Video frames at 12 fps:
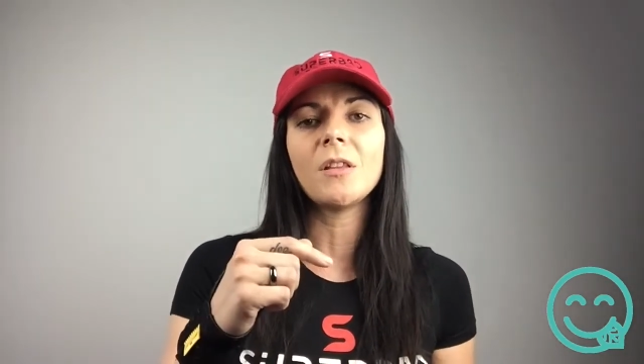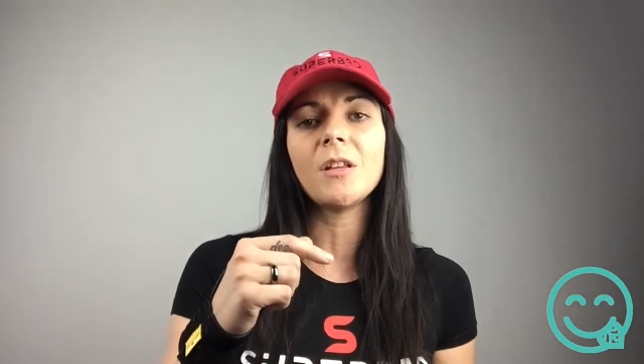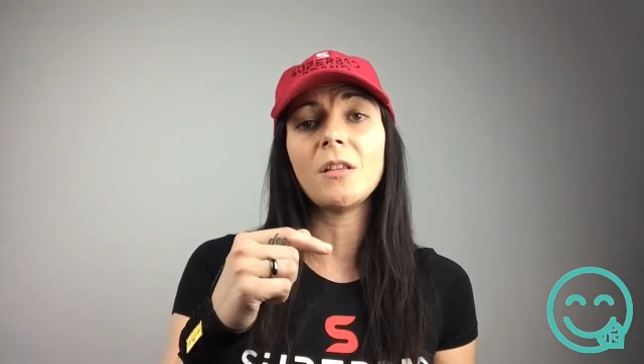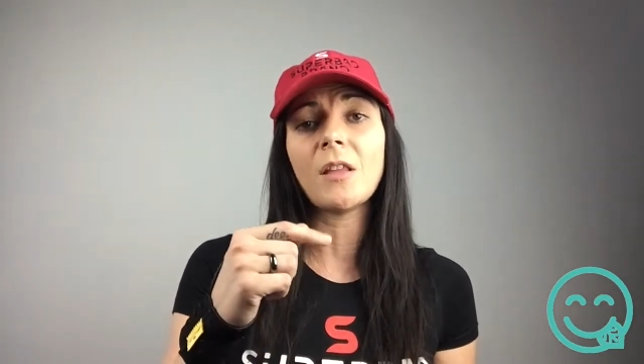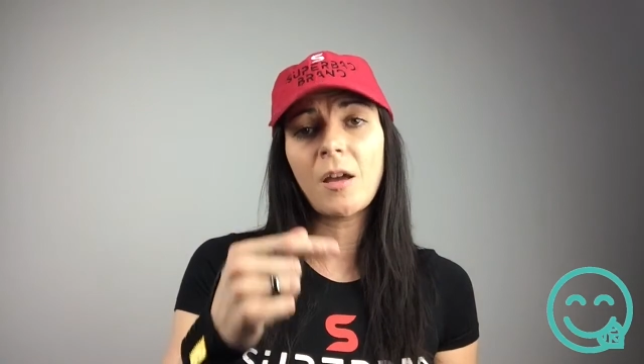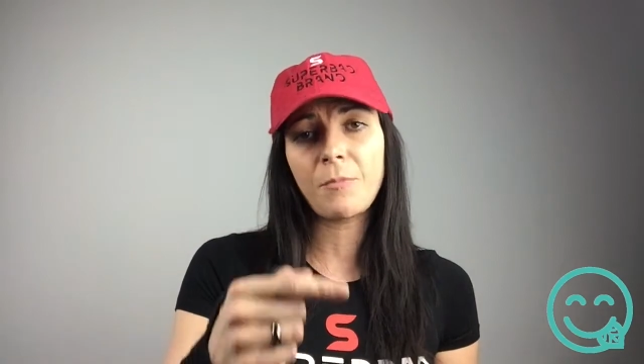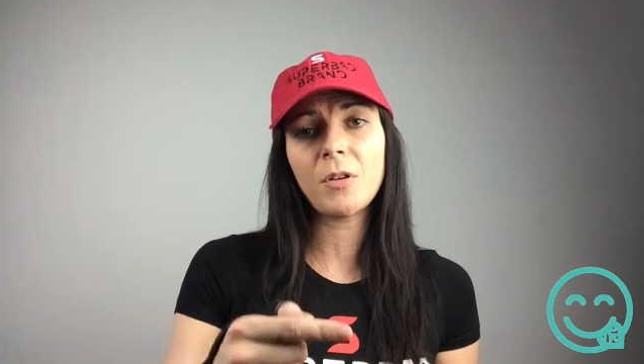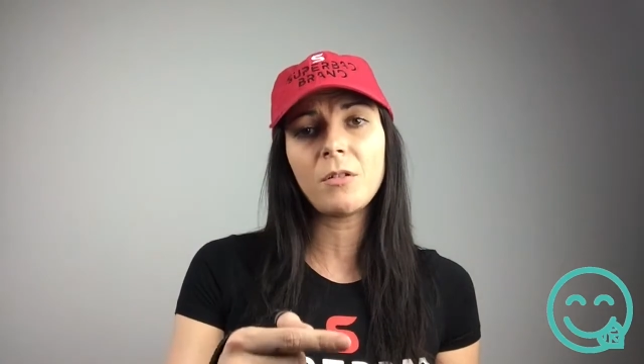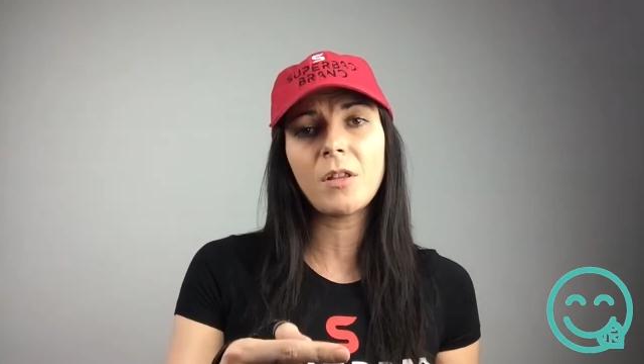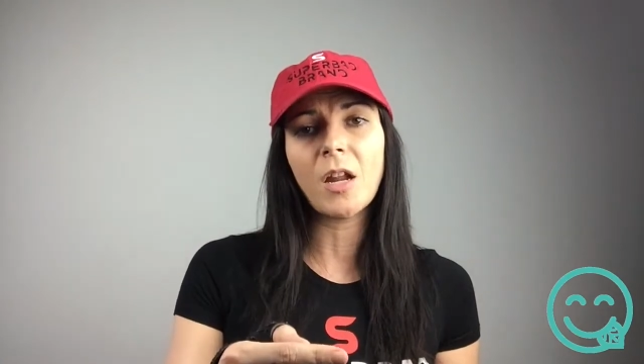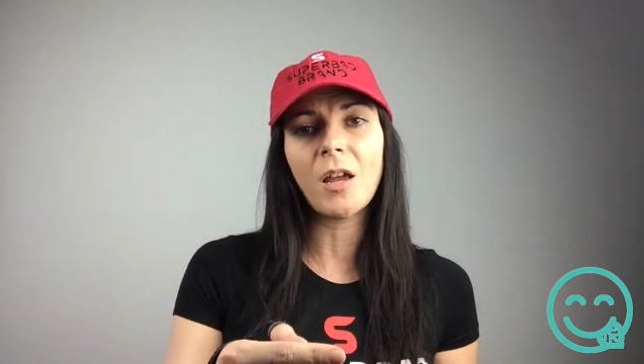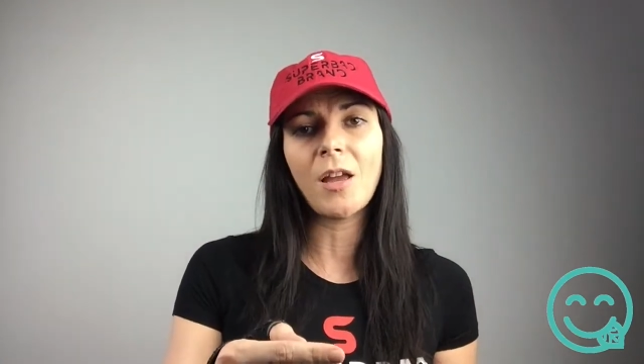and then that
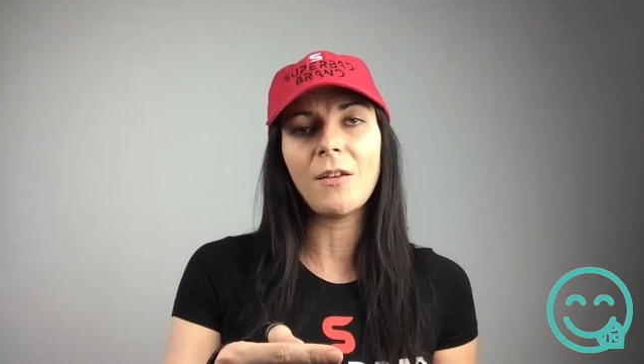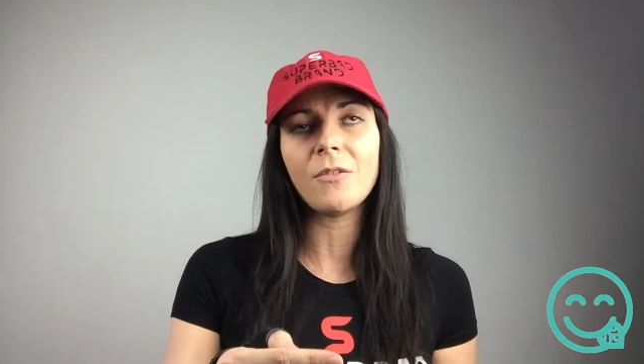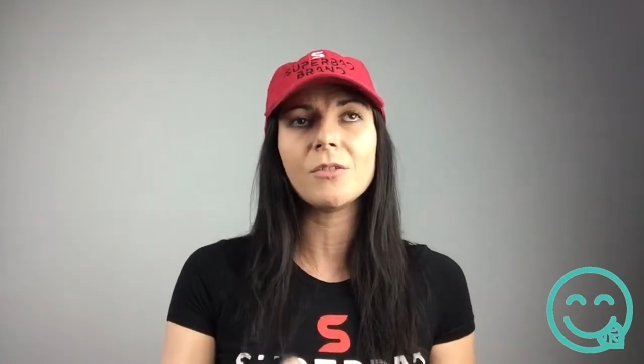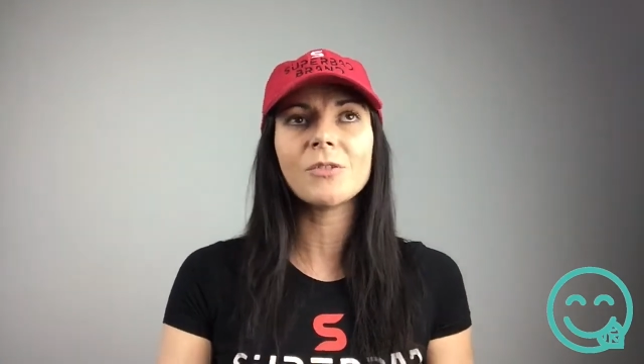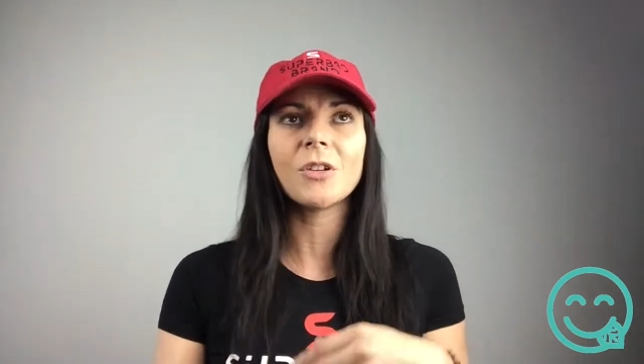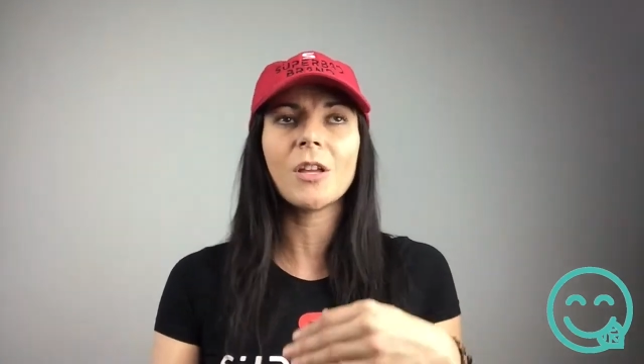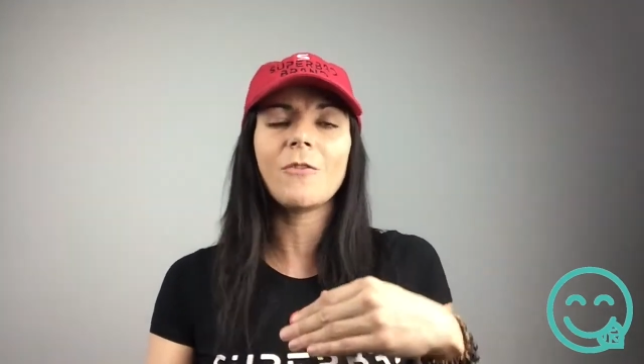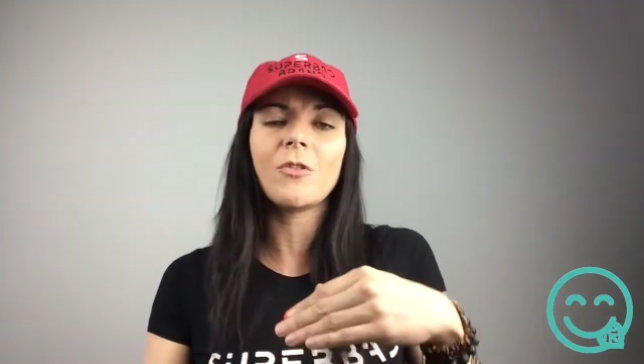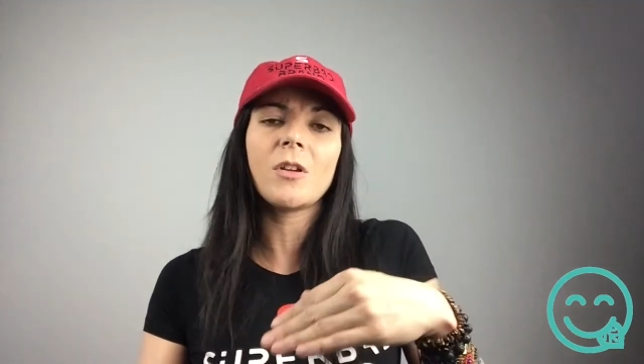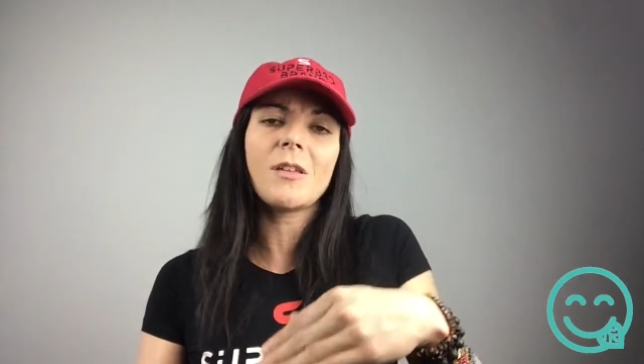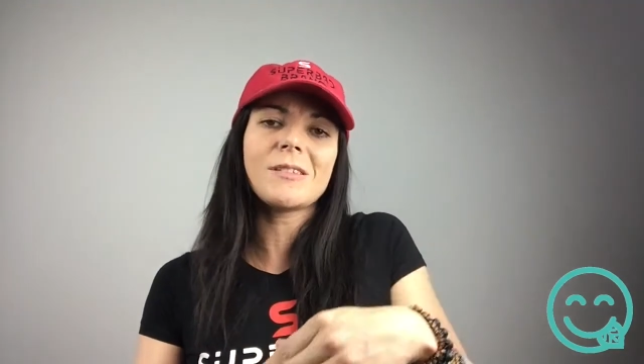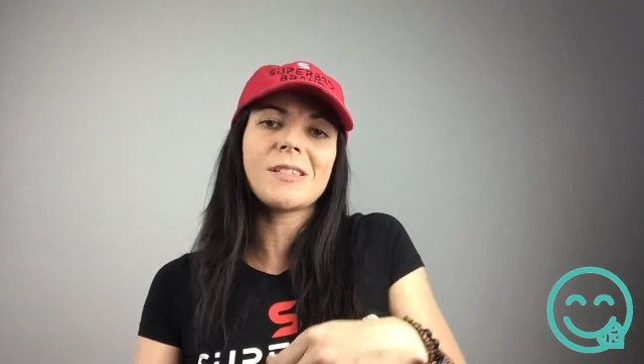pill that I gave you is going to give you
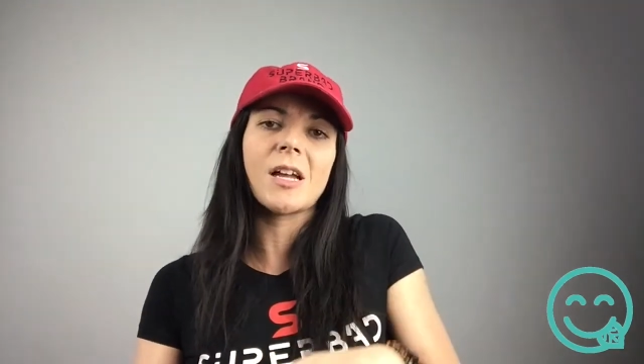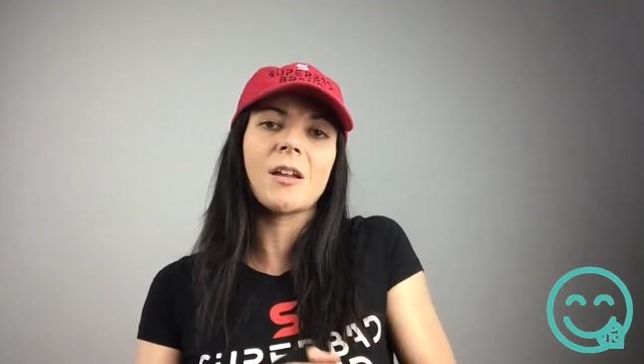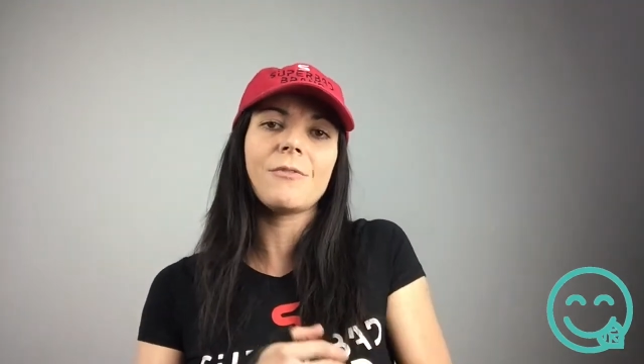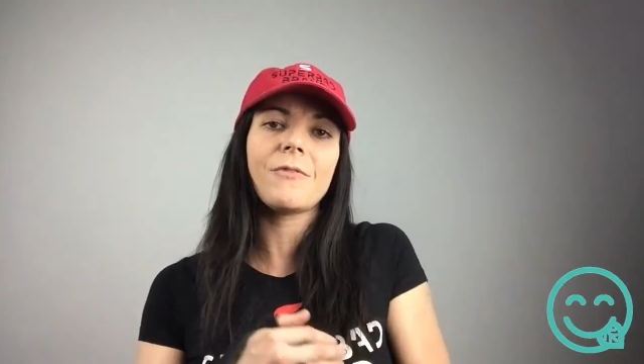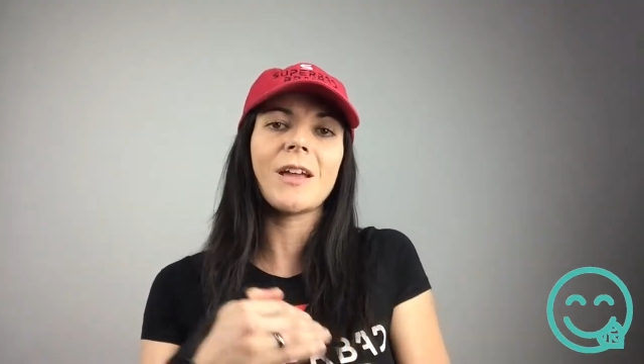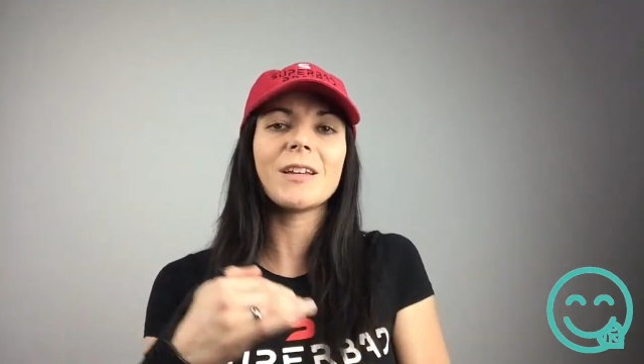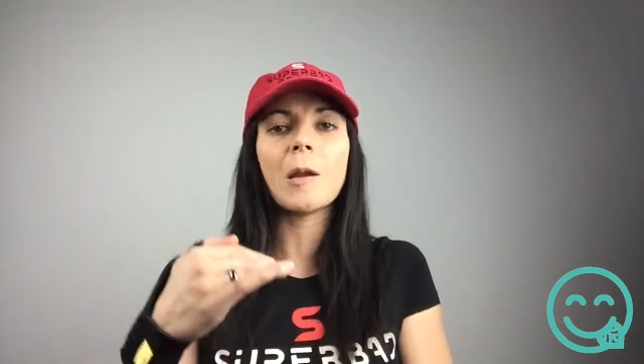another side effect,